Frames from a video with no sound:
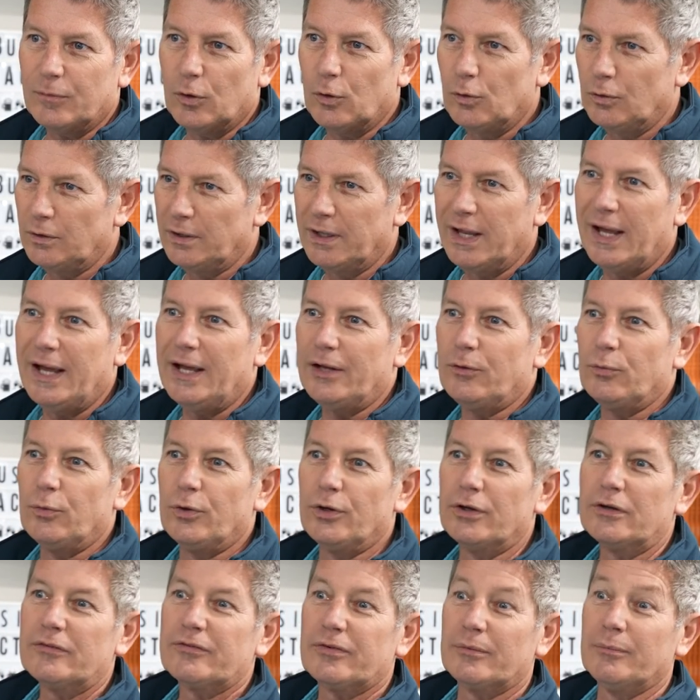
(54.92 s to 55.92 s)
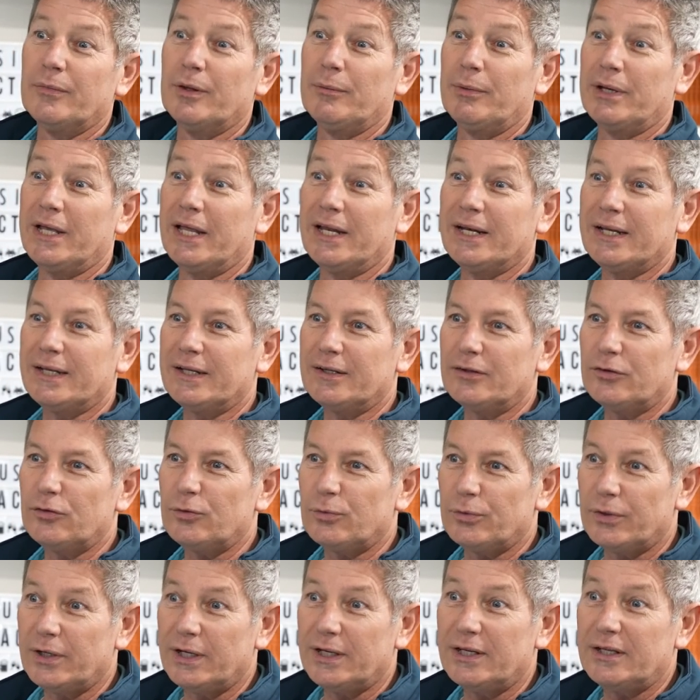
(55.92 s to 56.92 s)
all the hard work from the beginning is
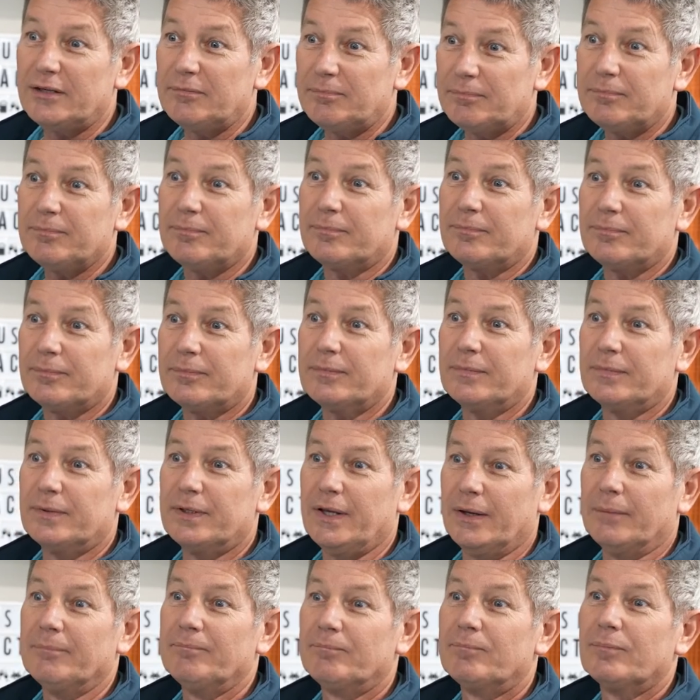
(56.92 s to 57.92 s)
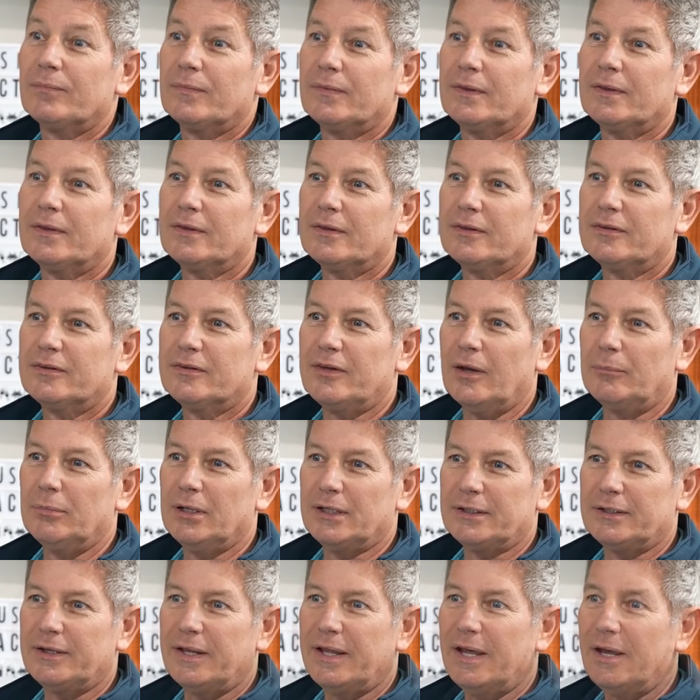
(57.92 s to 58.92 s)
really, yeah, yep.
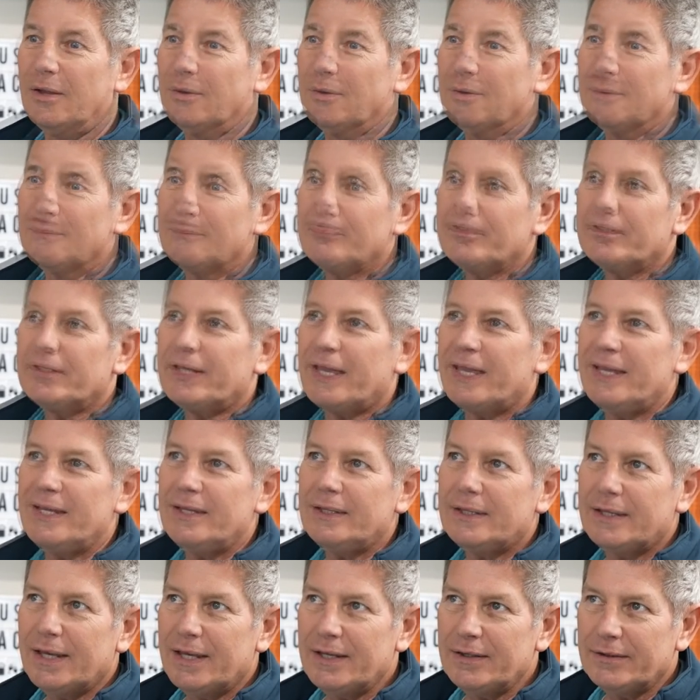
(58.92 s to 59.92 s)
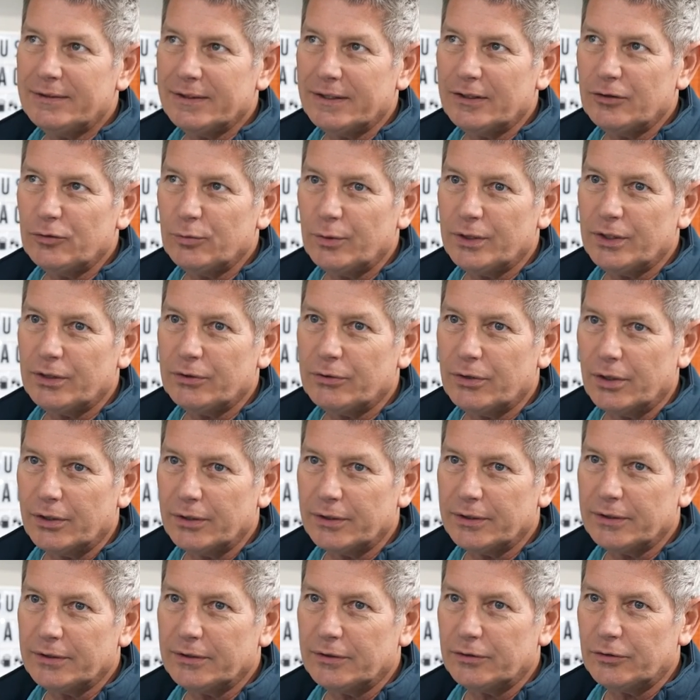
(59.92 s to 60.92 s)
doubling down. Key, key things when you're
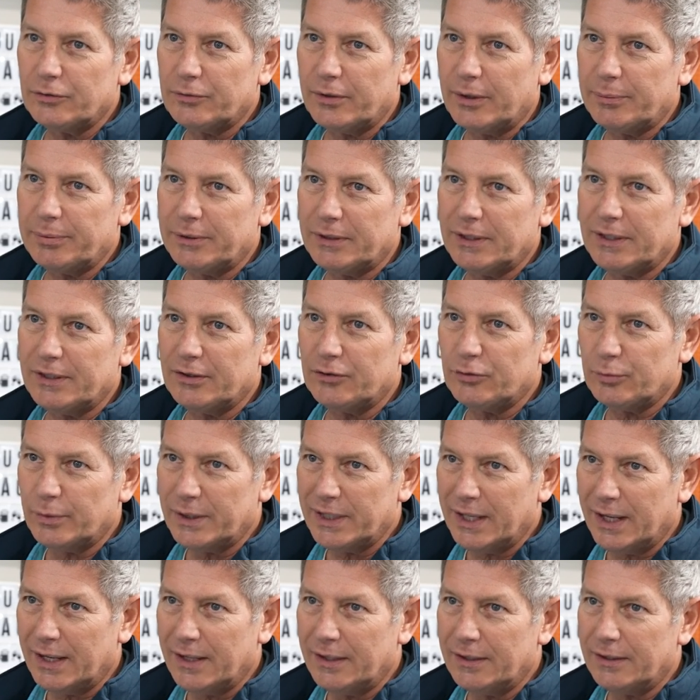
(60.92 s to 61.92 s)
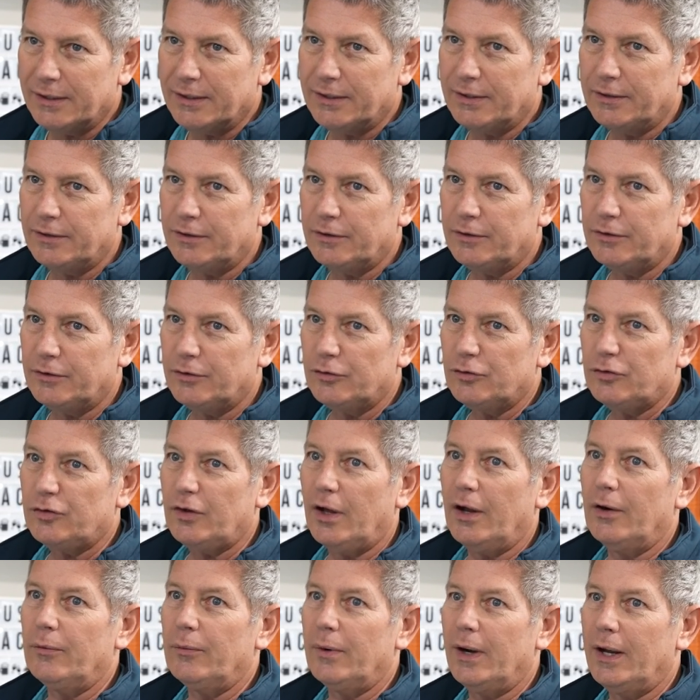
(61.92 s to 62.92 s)
growing as rapidly as we are is
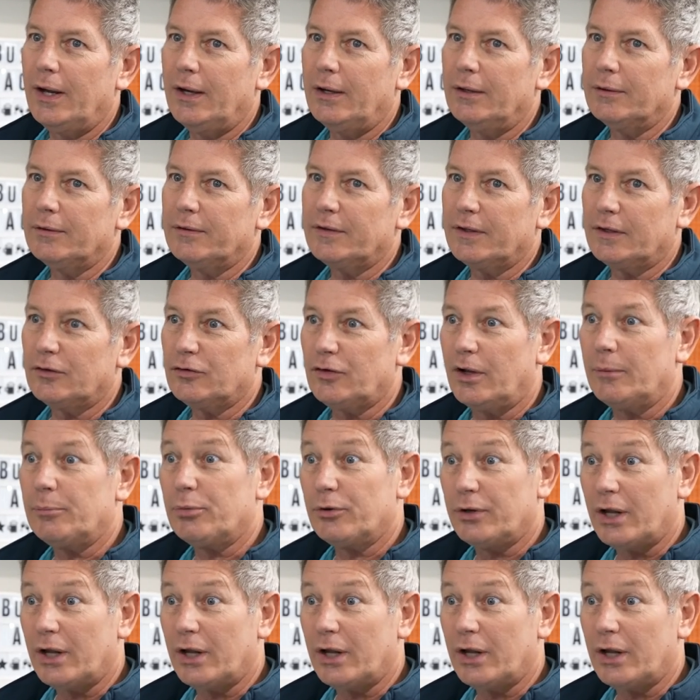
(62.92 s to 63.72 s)
around things like